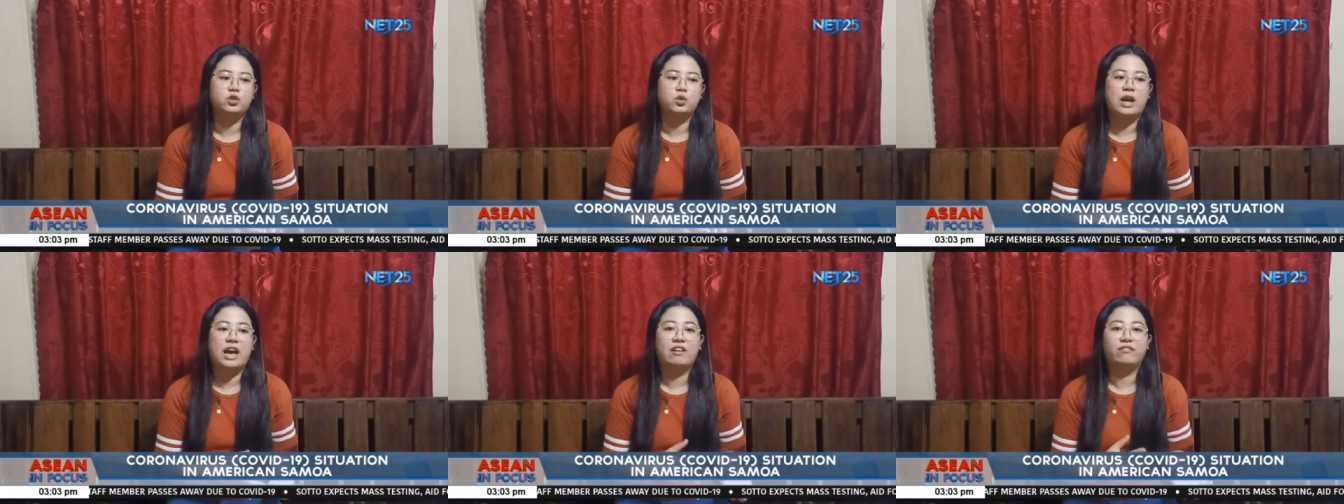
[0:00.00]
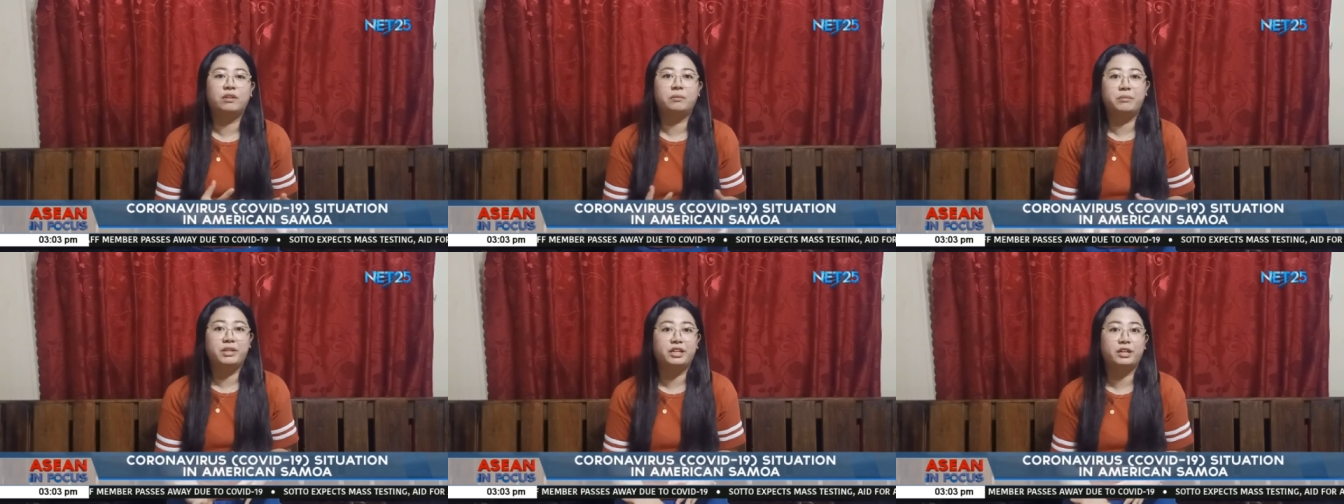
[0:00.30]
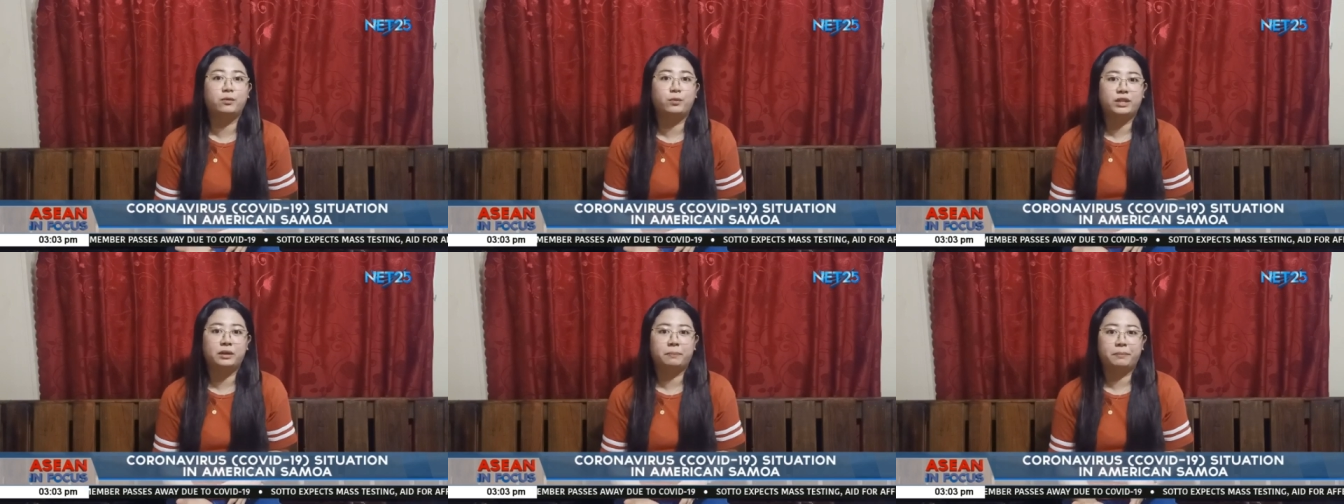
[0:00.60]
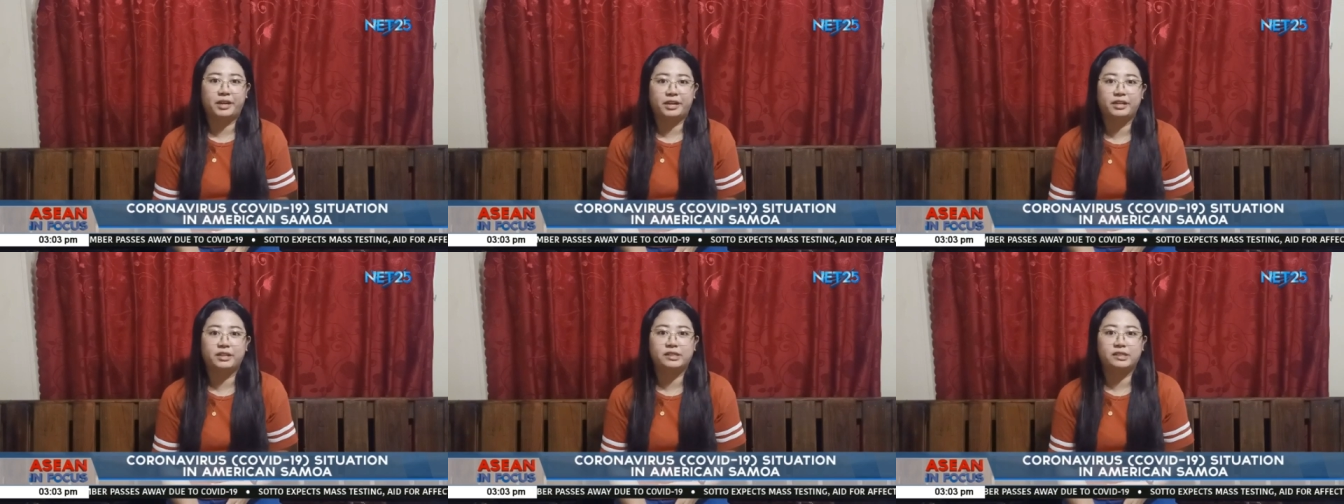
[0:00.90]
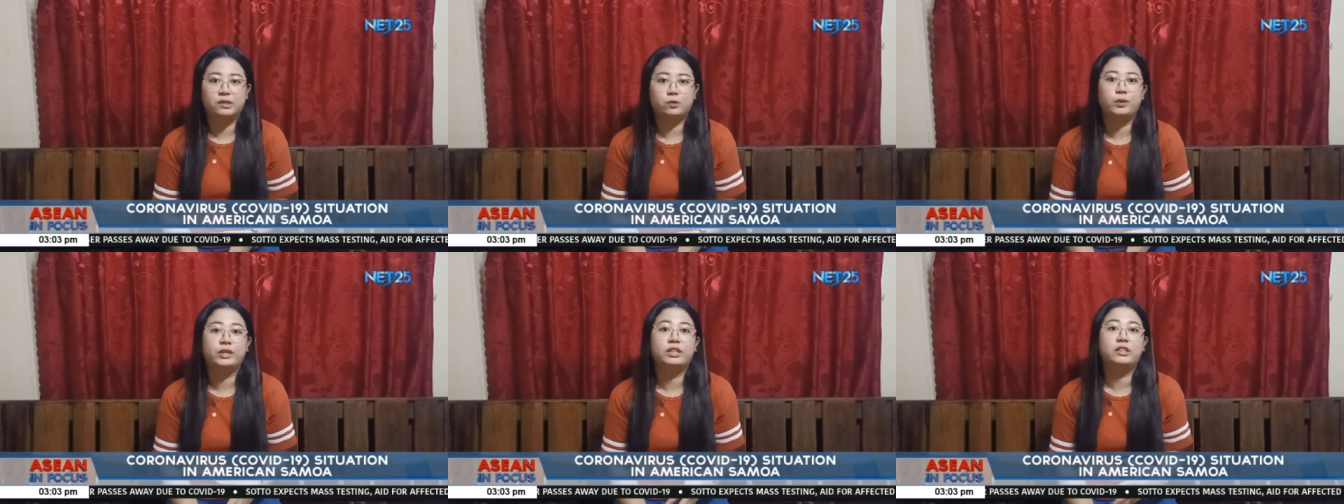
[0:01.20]
to have a meeting with the
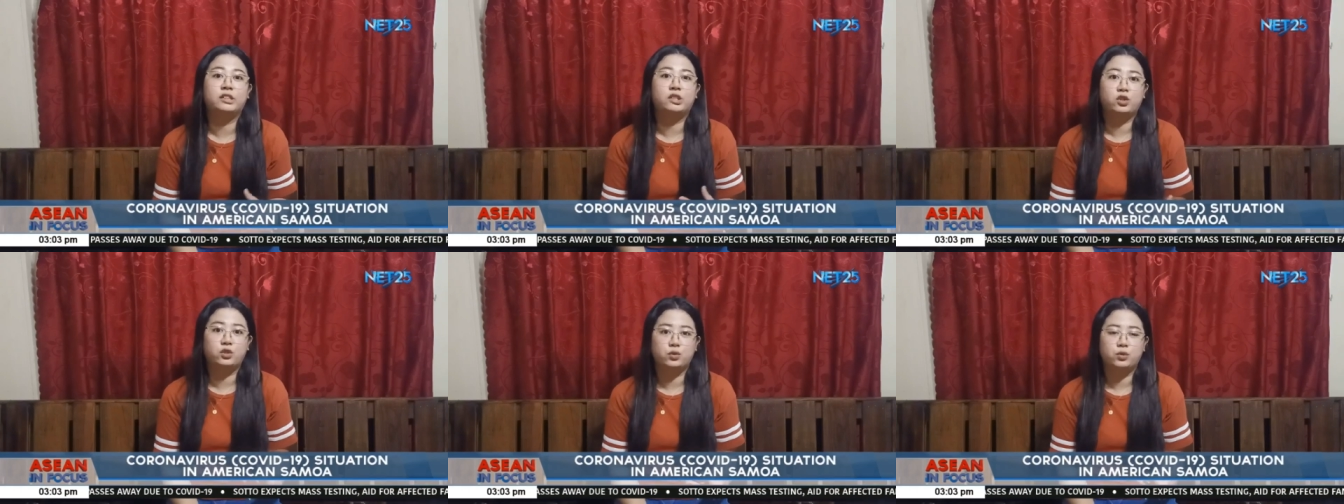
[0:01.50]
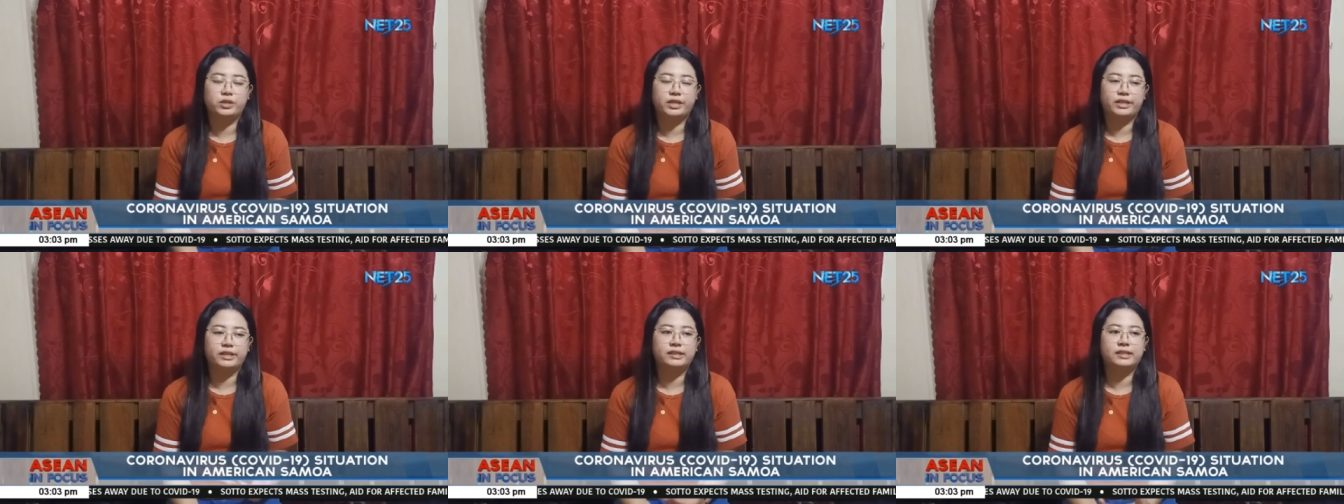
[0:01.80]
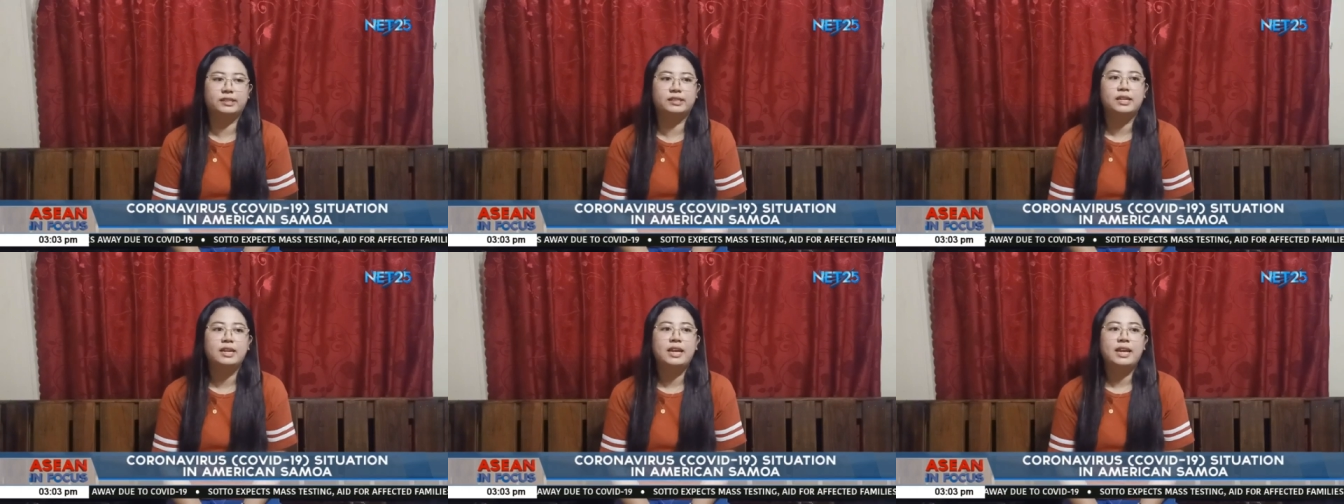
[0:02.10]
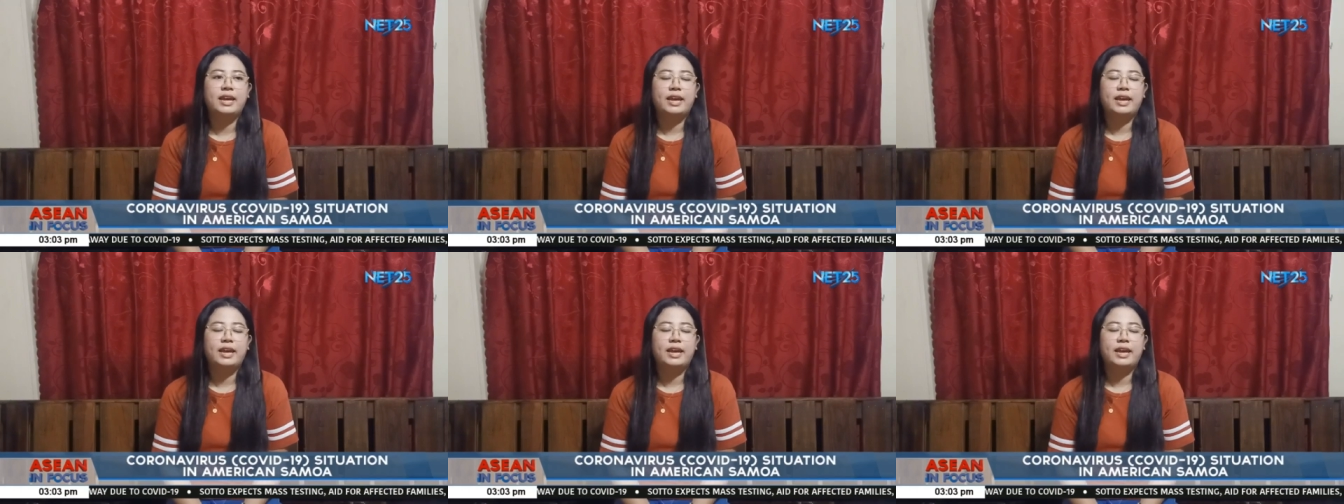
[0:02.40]
parents, with the students,